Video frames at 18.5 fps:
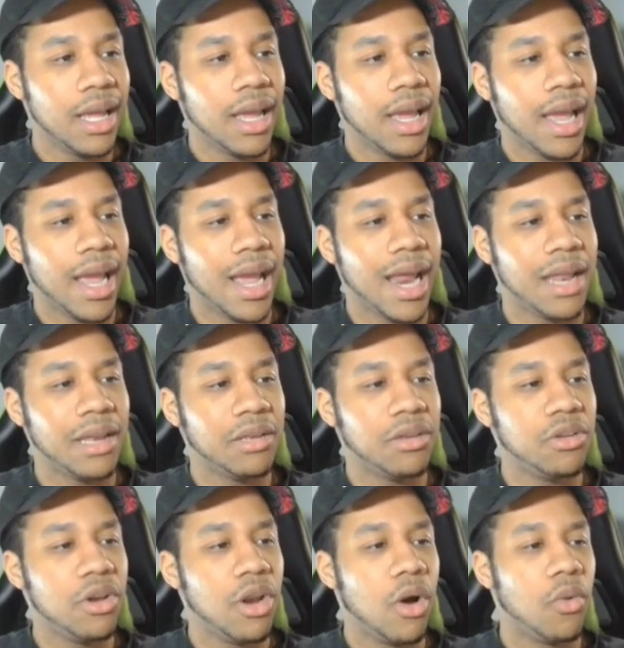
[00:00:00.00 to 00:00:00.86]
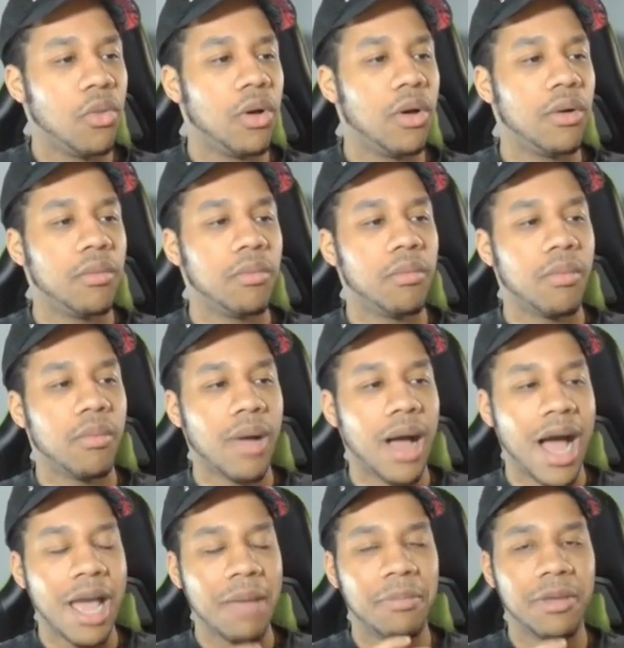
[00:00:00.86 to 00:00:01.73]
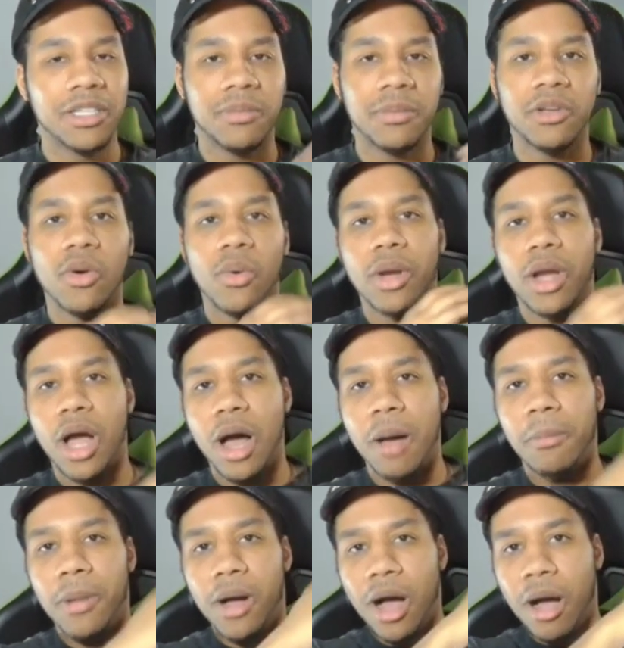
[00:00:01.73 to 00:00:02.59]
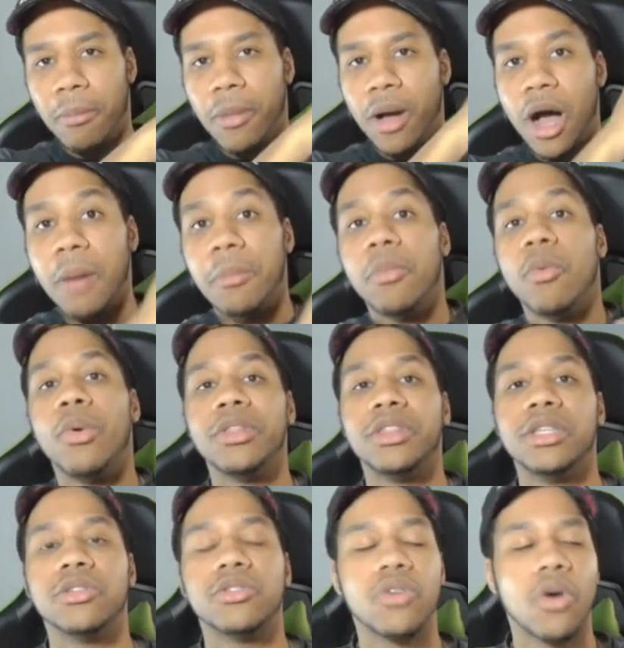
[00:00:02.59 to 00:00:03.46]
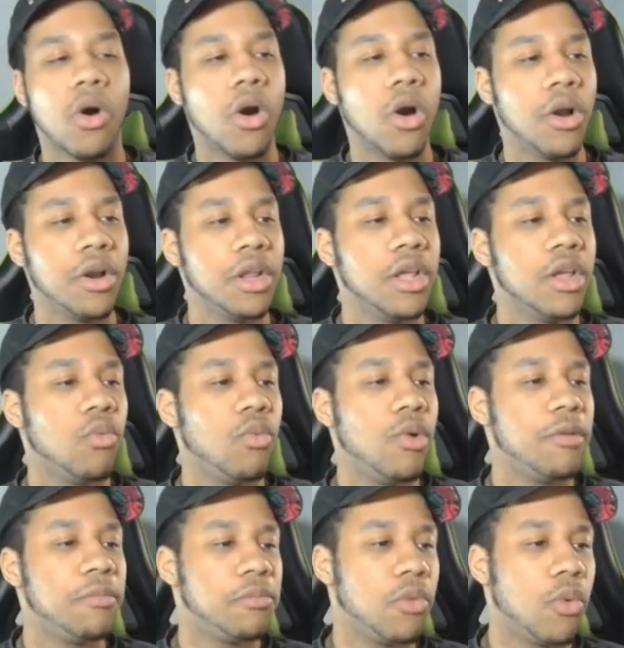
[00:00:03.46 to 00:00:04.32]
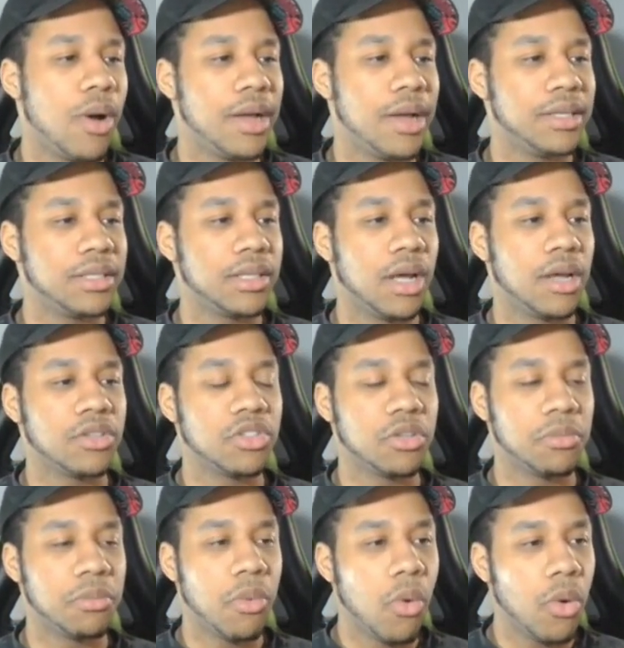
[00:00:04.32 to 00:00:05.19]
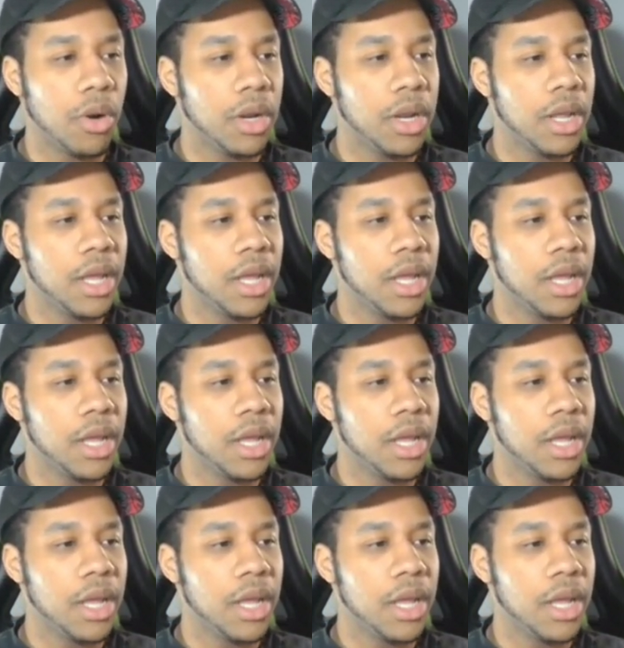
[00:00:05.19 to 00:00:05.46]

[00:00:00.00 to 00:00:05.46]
And you know, the hype has been going up with this card with Blue Eyes support.